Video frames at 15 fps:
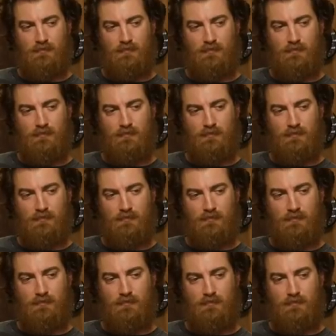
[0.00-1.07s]

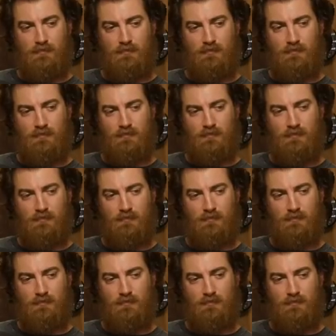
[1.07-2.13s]

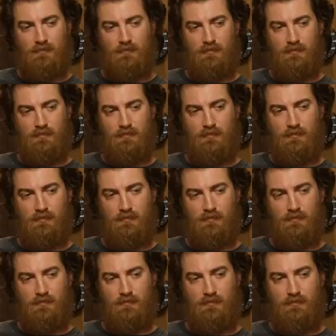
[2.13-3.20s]

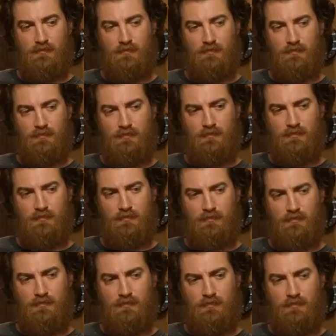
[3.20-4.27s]

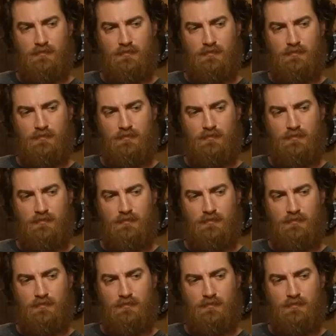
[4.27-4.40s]
[no speech]